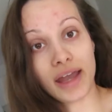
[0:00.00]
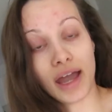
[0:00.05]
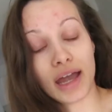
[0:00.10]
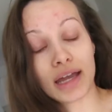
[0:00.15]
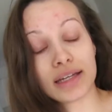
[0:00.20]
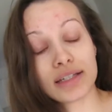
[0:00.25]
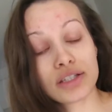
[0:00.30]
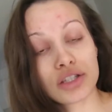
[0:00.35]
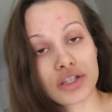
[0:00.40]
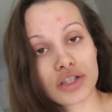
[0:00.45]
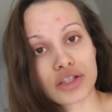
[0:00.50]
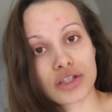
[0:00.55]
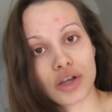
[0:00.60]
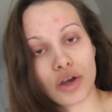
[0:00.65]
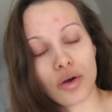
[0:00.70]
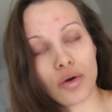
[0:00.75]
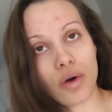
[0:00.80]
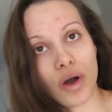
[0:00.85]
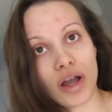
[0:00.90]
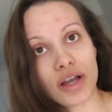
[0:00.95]
Hey guys,
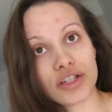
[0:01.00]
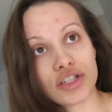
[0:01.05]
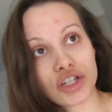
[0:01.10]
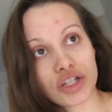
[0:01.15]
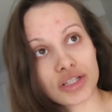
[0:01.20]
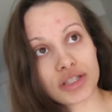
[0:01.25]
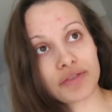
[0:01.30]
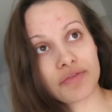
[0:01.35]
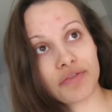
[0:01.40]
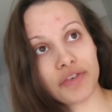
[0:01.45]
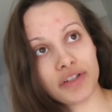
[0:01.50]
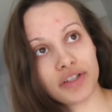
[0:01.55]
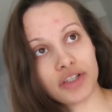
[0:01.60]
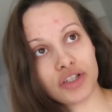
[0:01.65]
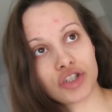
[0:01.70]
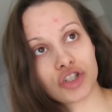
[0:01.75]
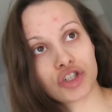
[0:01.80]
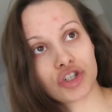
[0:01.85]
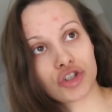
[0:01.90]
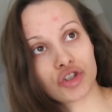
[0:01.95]
so I just
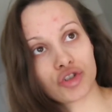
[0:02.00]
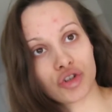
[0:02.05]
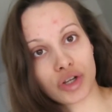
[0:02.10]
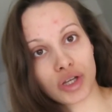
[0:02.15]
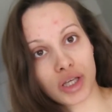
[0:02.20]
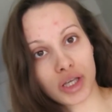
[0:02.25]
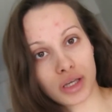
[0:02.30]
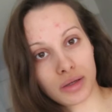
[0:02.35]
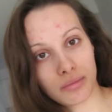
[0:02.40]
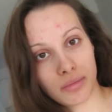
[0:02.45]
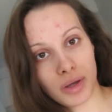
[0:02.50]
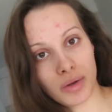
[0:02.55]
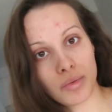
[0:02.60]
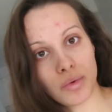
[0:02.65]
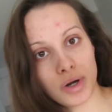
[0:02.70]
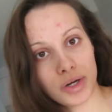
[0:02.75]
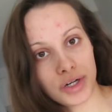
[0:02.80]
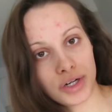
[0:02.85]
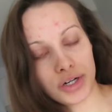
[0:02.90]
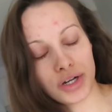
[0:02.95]
finished drinking my
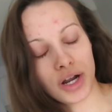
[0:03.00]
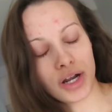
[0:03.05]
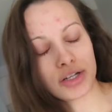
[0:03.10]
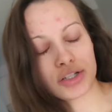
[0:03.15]
water.